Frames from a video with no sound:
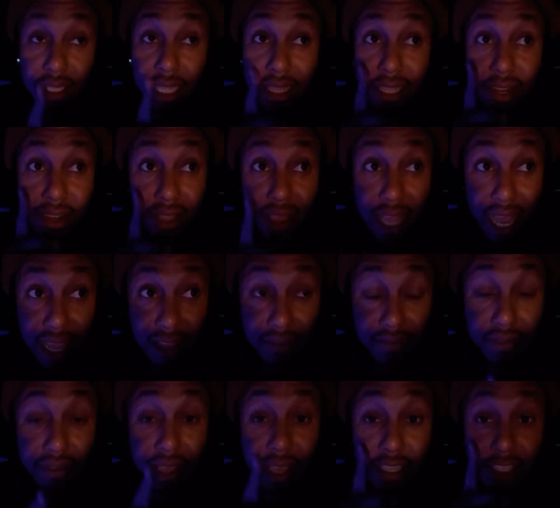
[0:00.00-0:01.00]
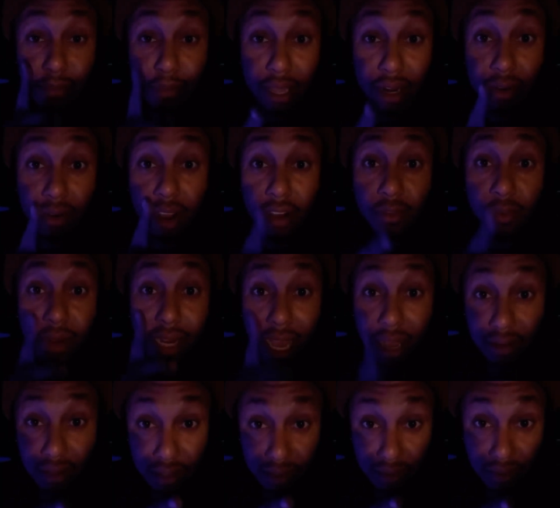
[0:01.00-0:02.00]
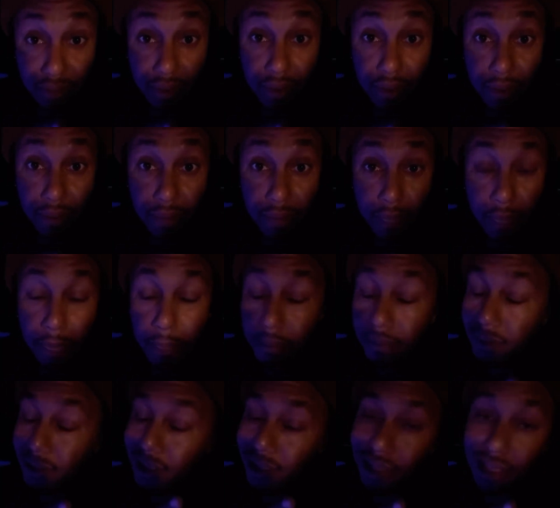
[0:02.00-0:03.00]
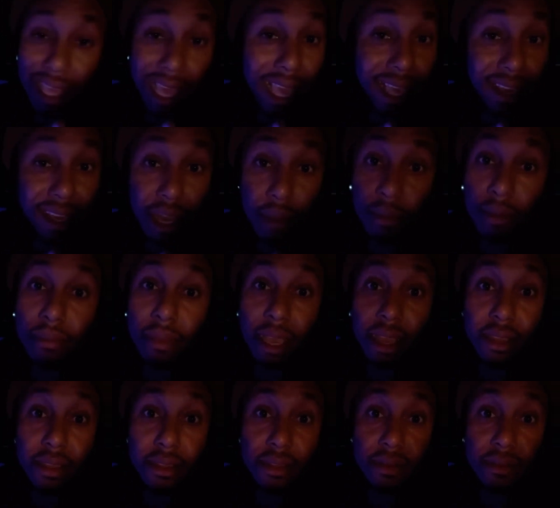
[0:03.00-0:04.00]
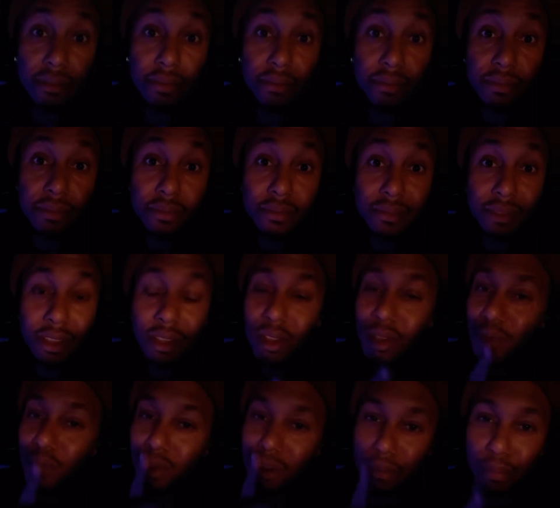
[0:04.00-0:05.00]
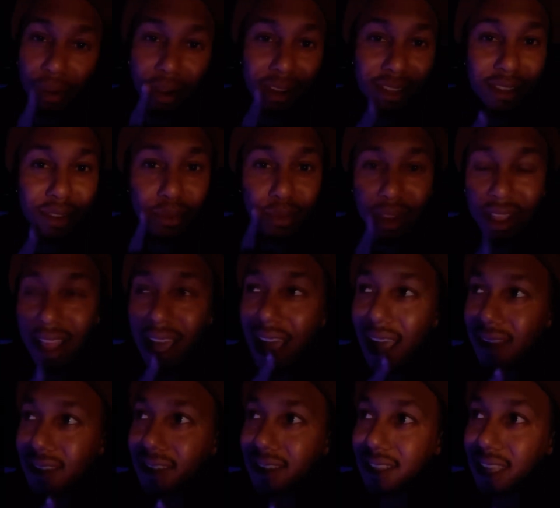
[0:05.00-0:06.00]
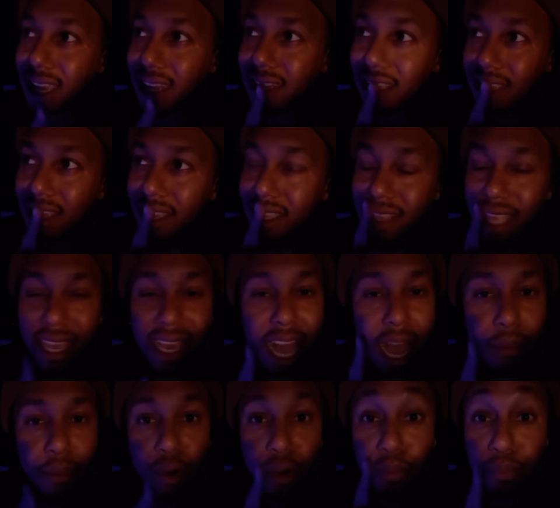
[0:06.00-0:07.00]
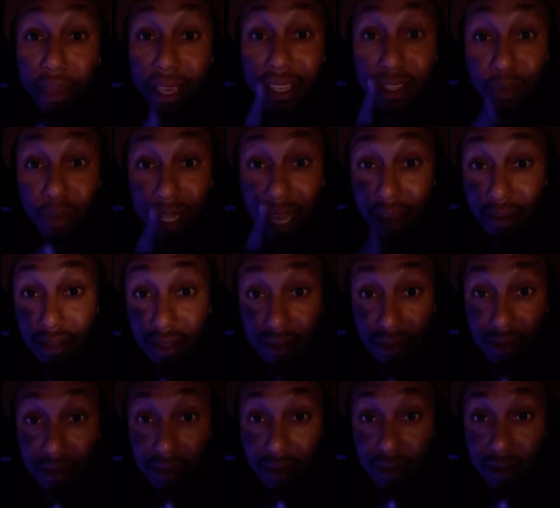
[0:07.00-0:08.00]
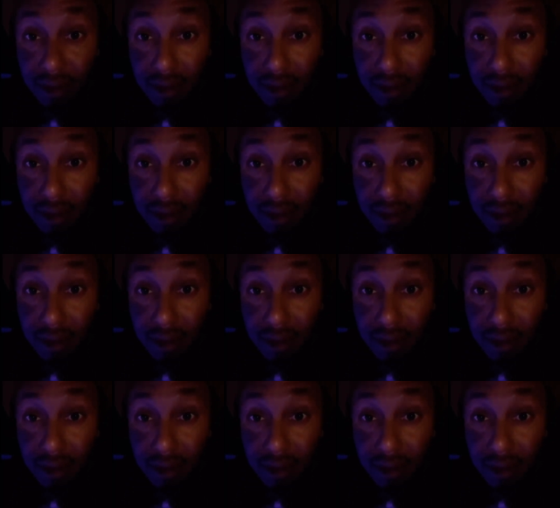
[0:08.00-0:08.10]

that their life is better off without you, they ain't coming back. When a person realizes that they got more peace without you,